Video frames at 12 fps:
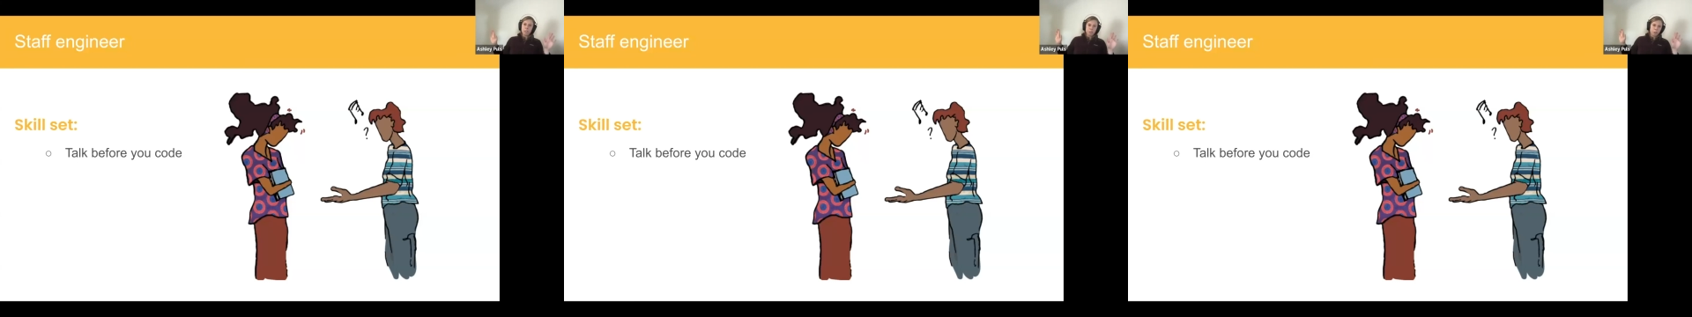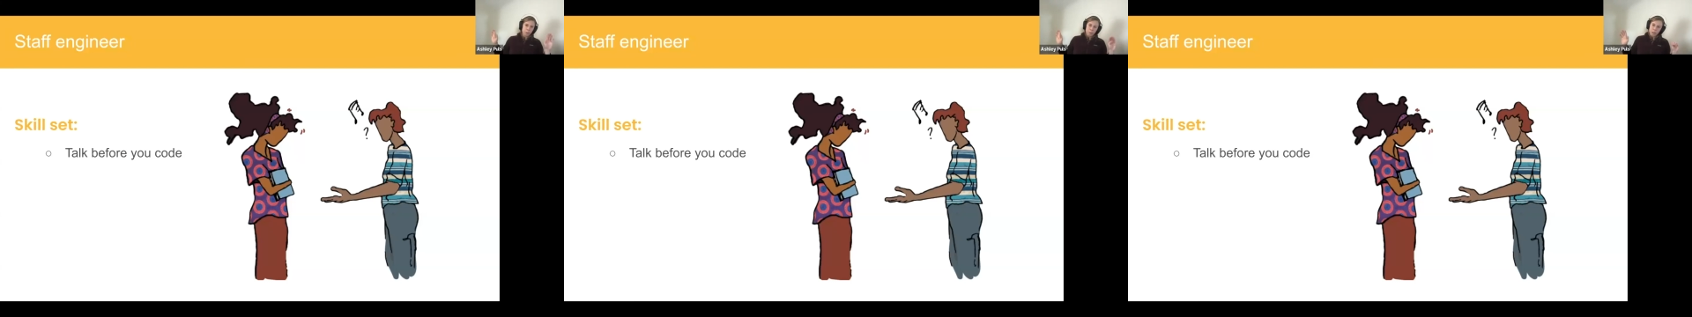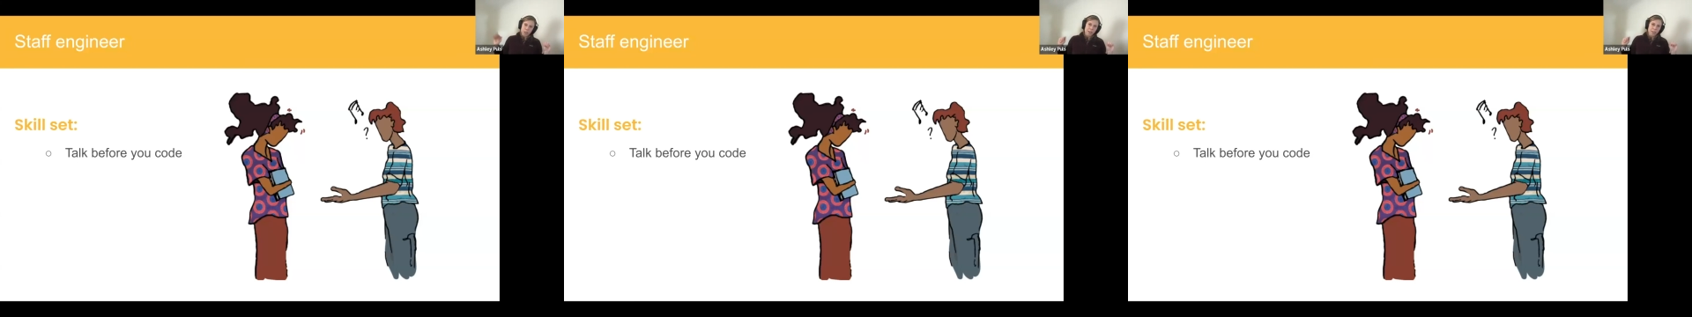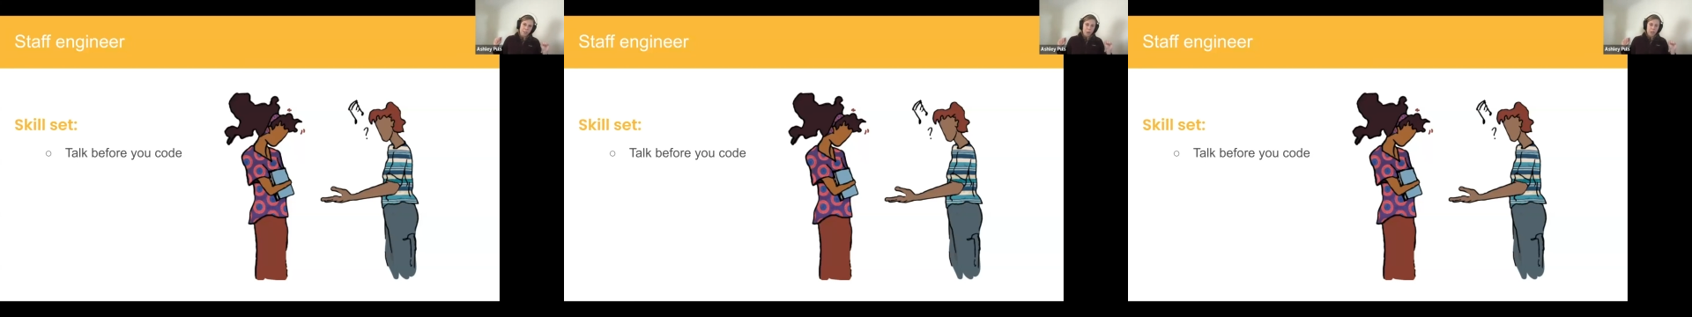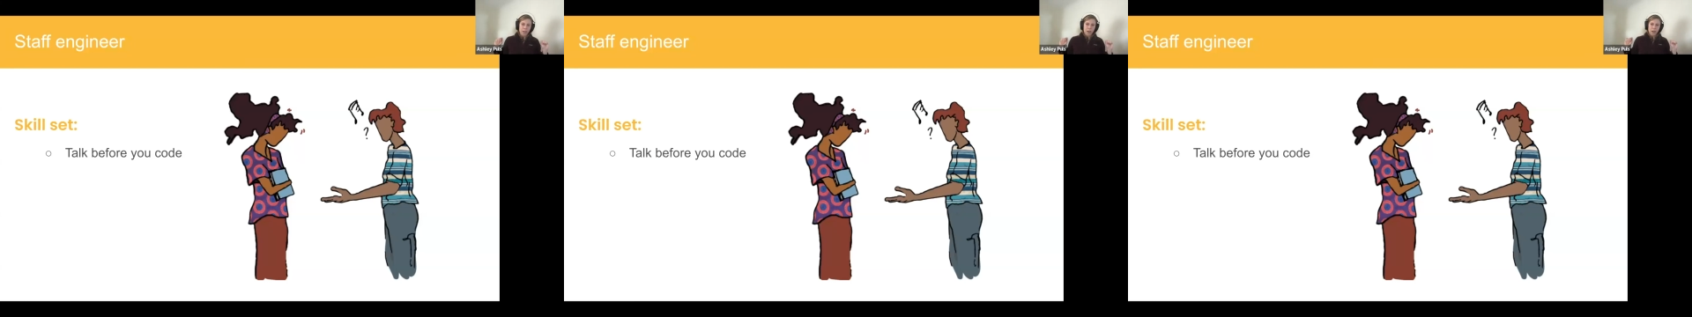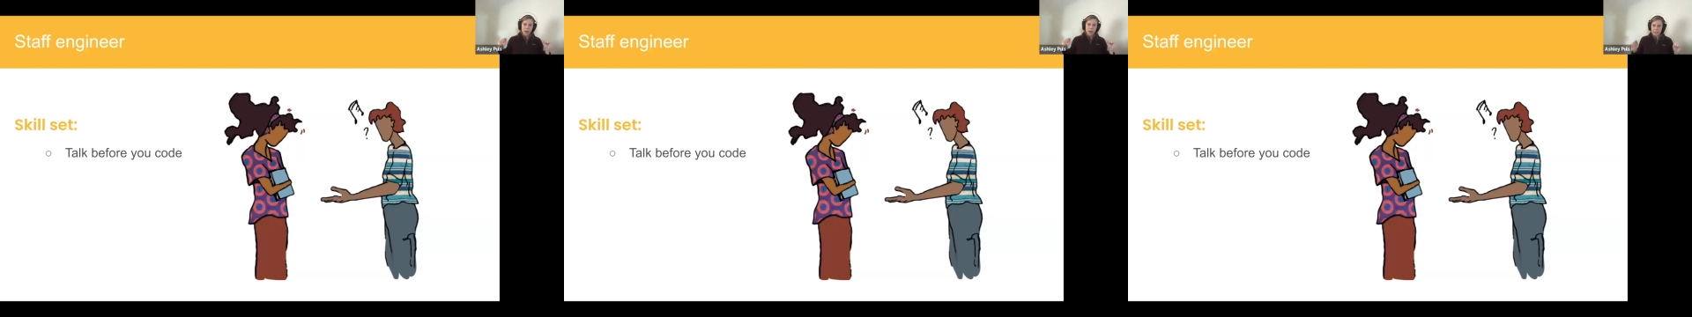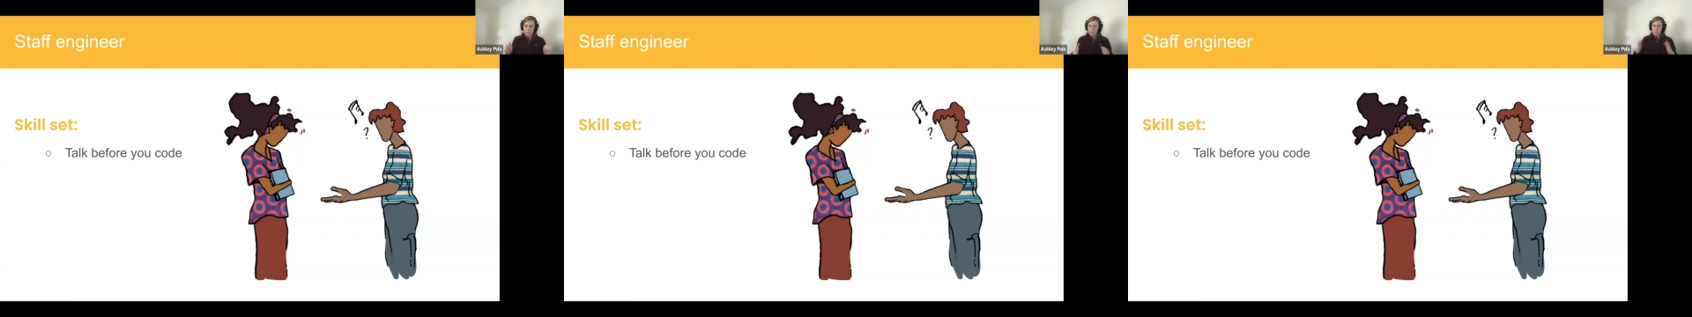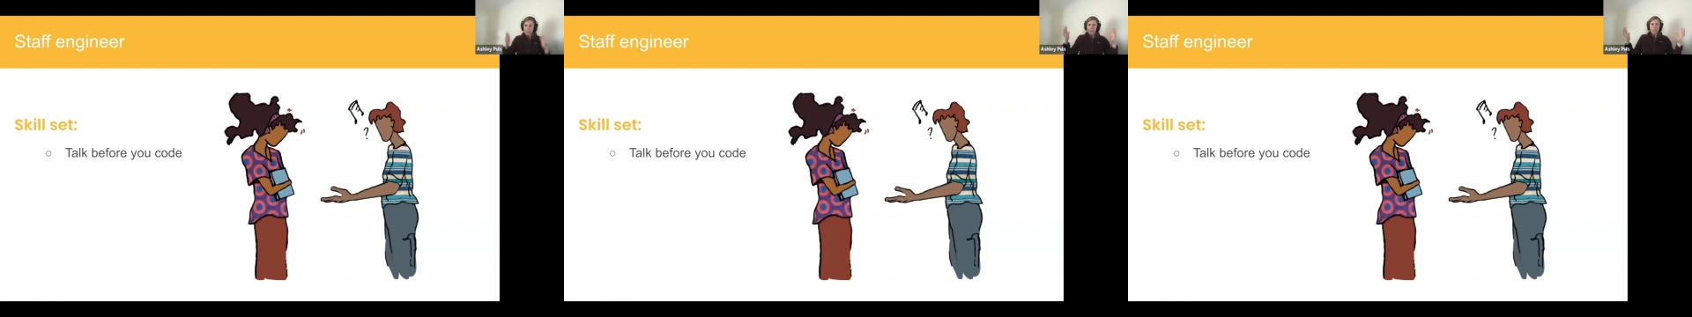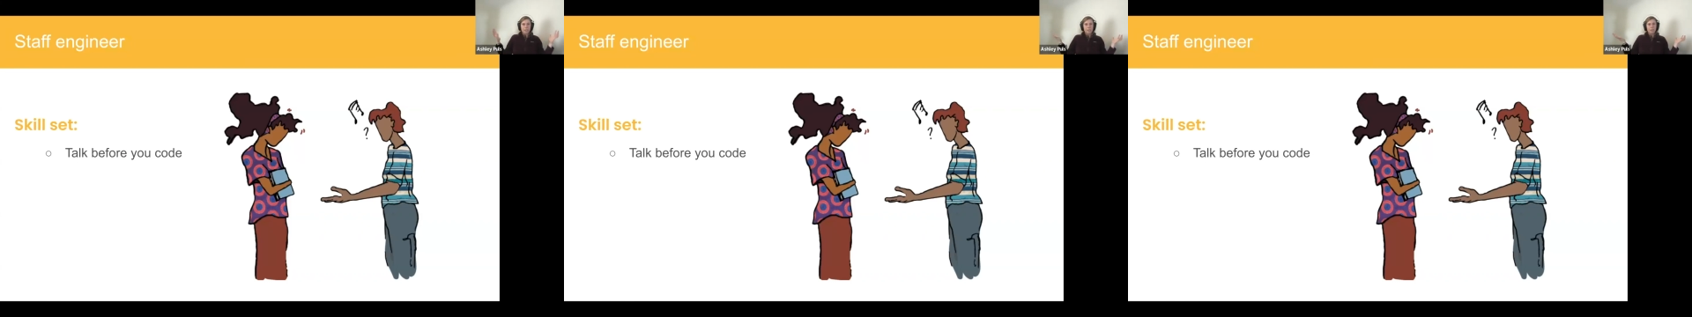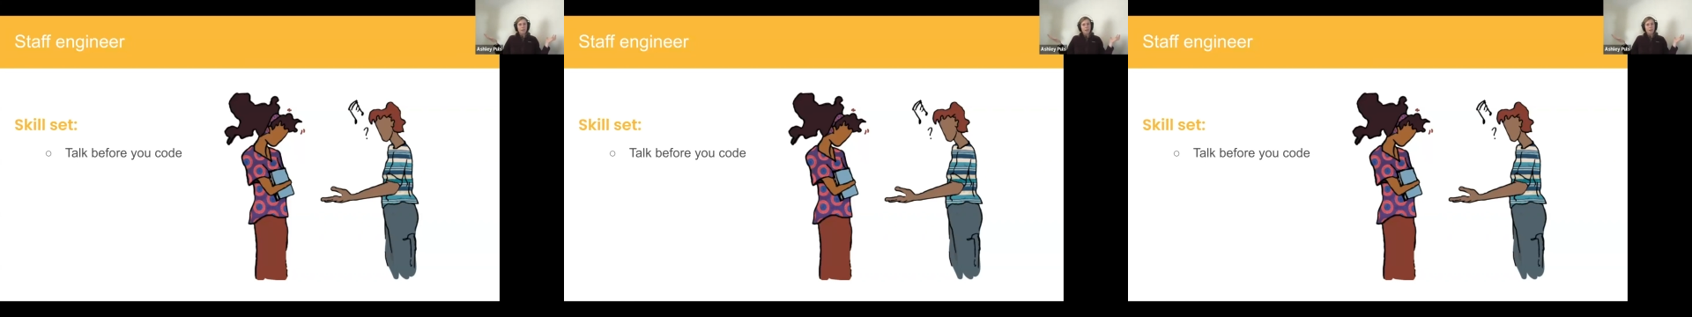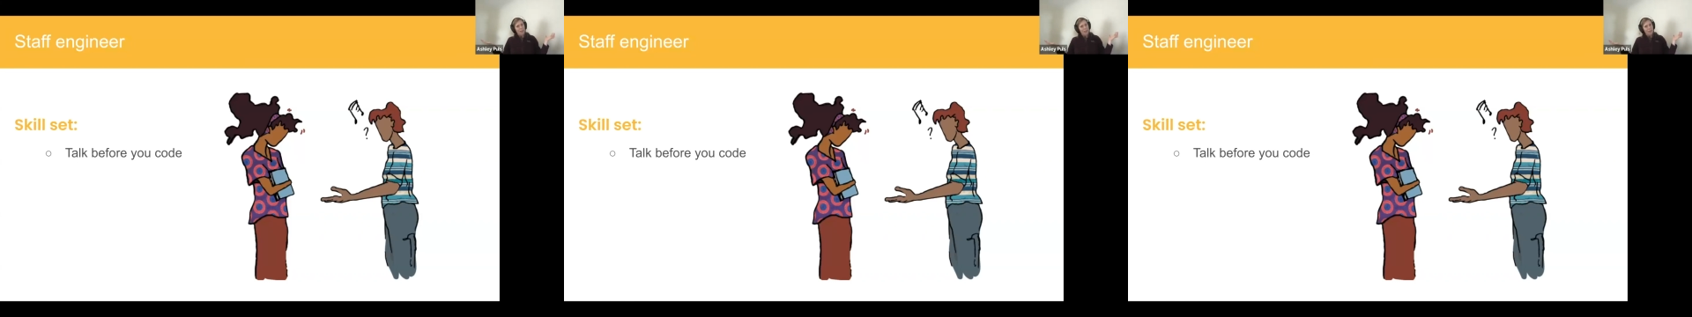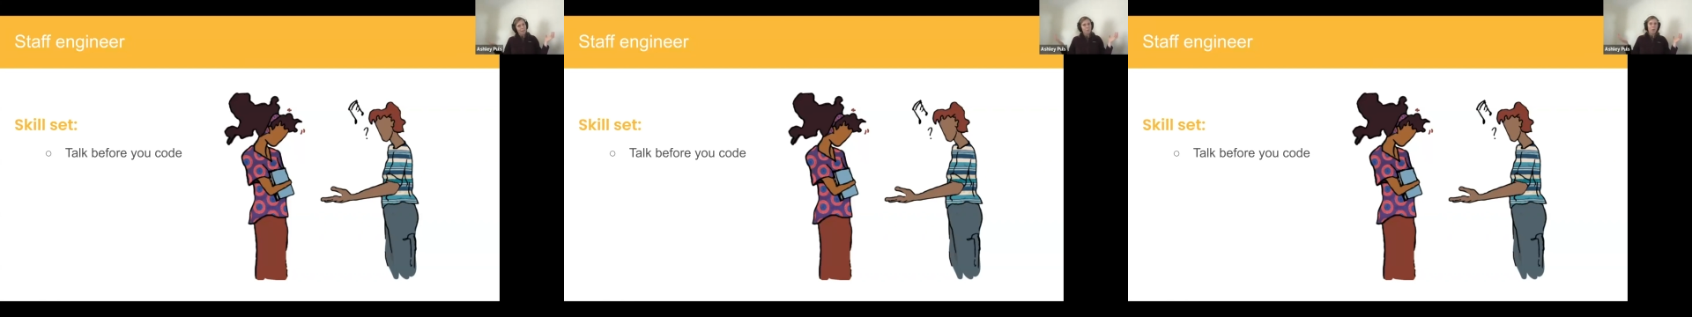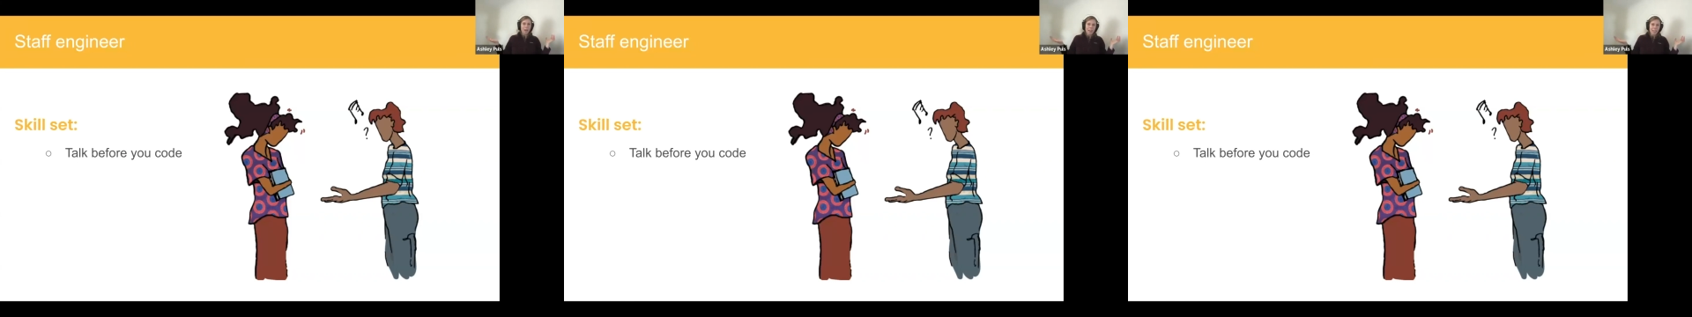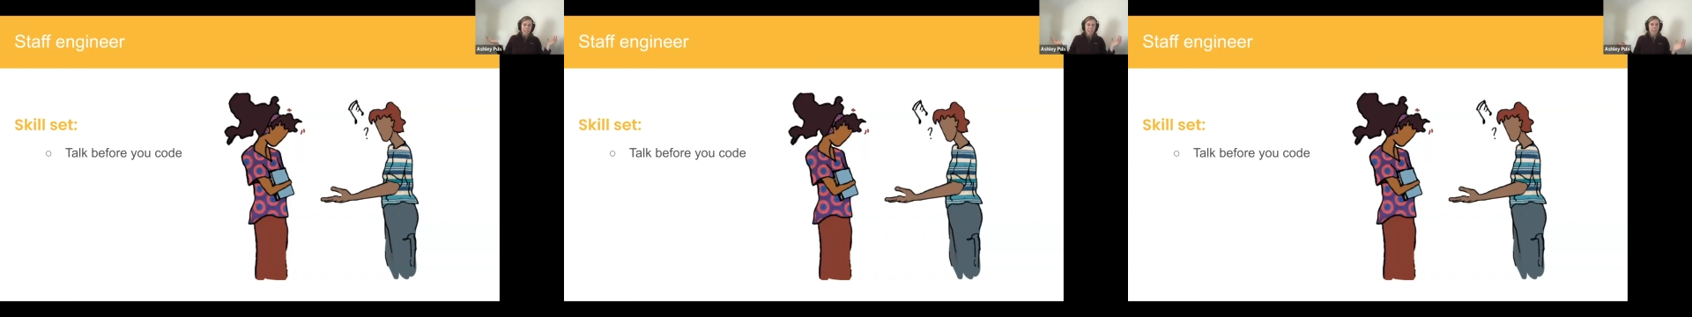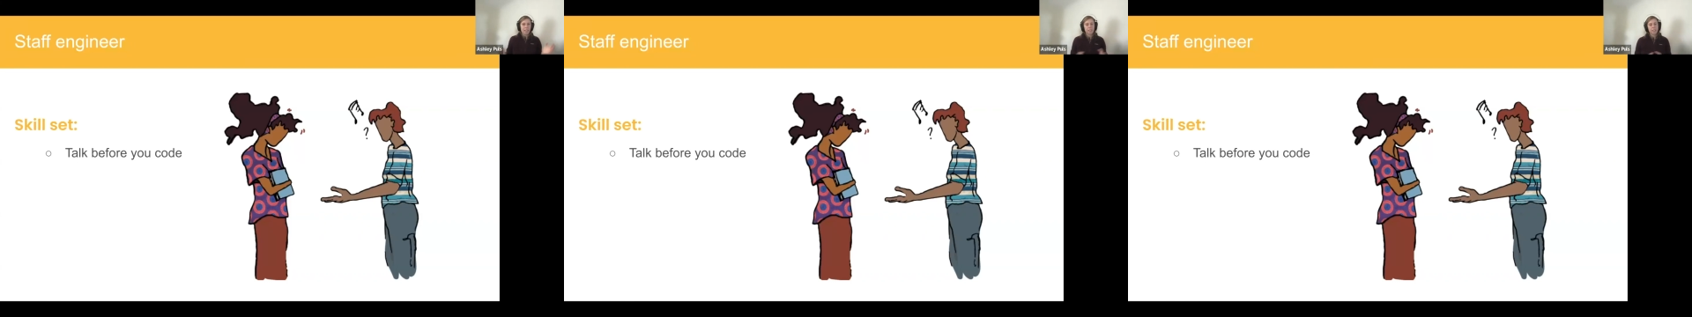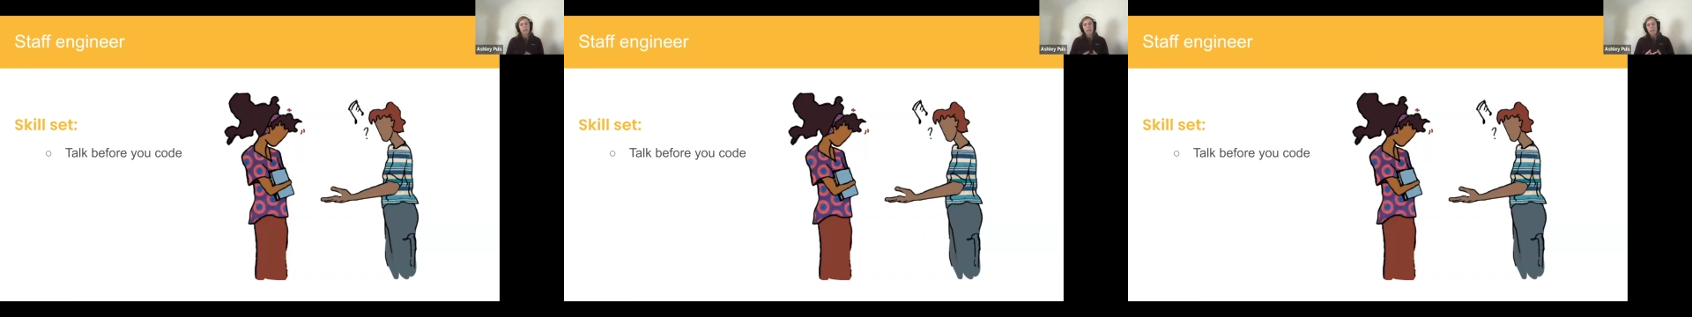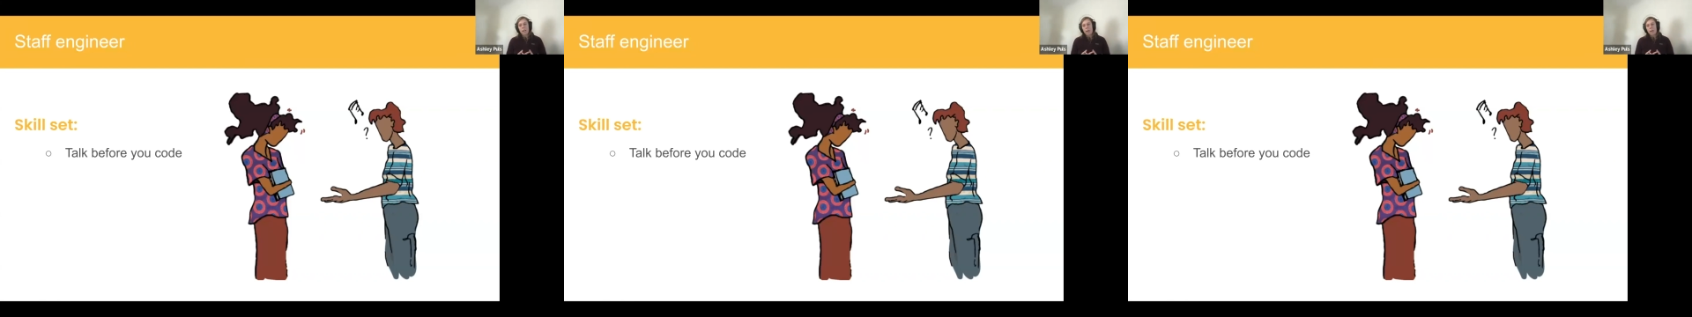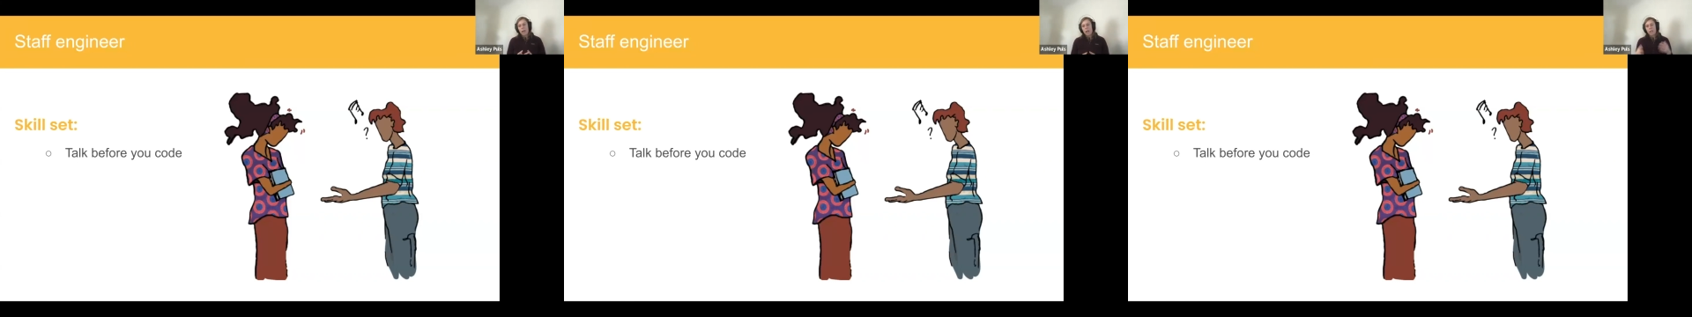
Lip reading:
No face is visible, so there are no lips to read.